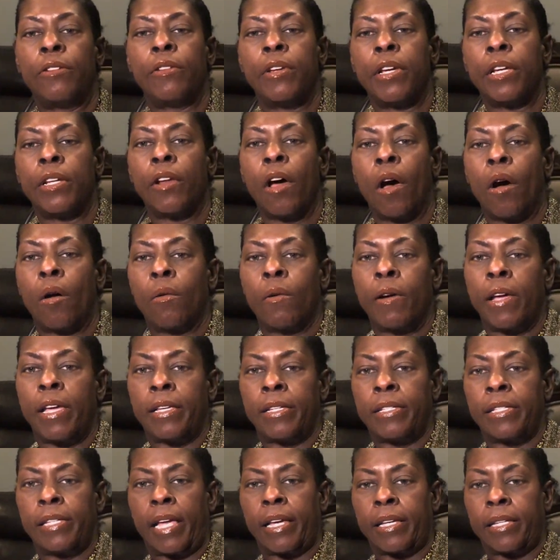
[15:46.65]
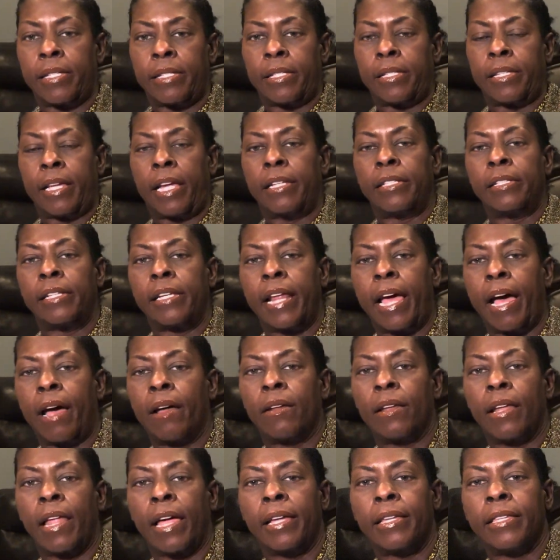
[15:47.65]
can always extend it
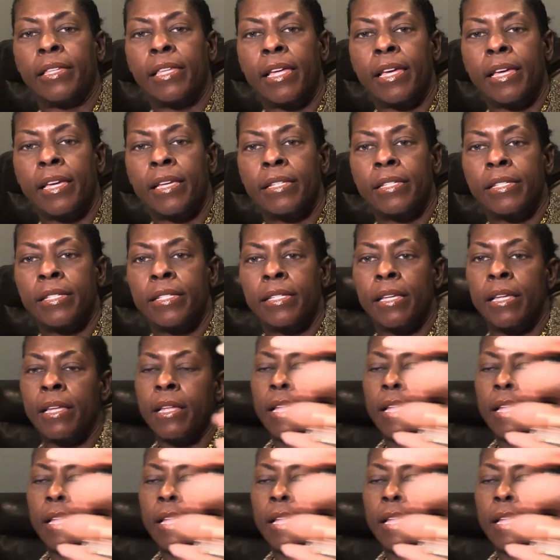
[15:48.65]
out like this